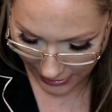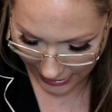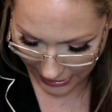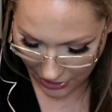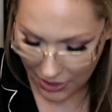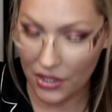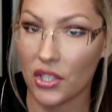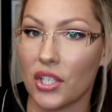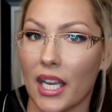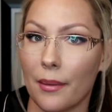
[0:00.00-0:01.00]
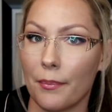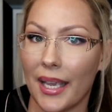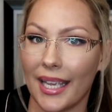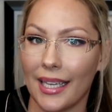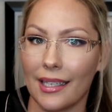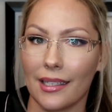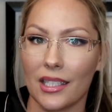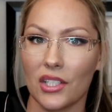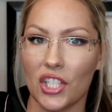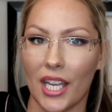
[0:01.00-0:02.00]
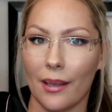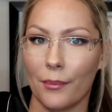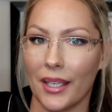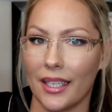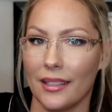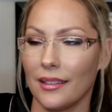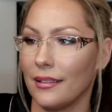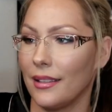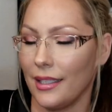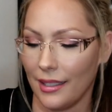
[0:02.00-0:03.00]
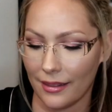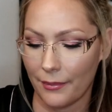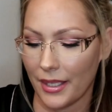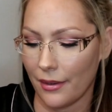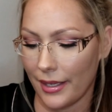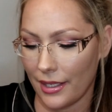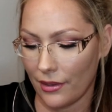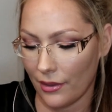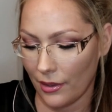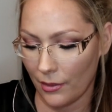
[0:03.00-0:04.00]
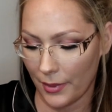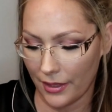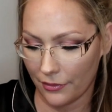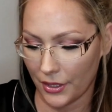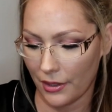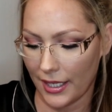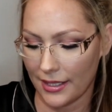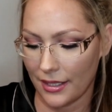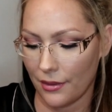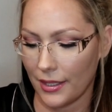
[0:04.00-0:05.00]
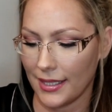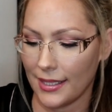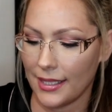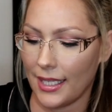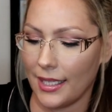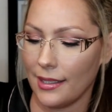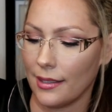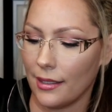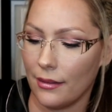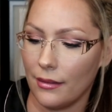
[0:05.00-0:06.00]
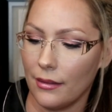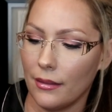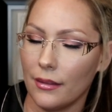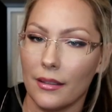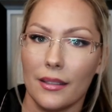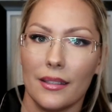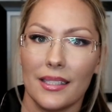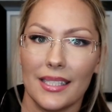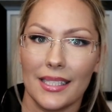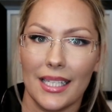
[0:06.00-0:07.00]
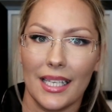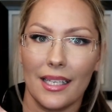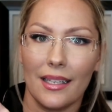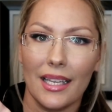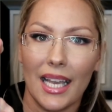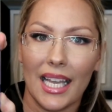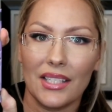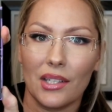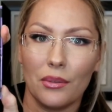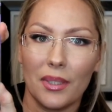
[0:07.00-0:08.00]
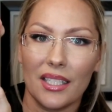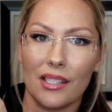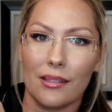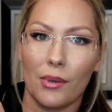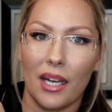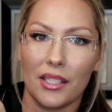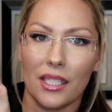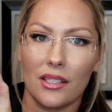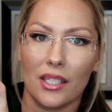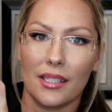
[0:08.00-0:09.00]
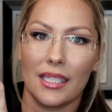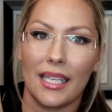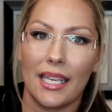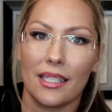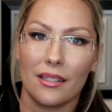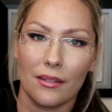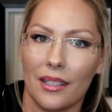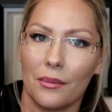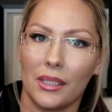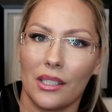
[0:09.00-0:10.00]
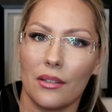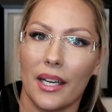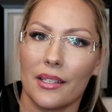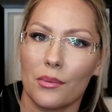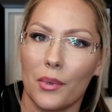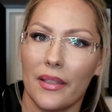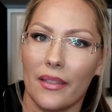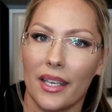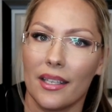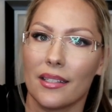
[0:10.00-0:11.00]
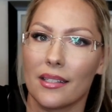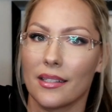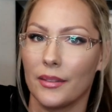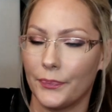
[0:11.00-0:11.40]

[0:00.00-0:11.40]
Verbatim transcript: in Champagne Champion. Let me go ahead and open it for you guys so you can see it. See? I don't want to swatch it just in case like one of you guys win this.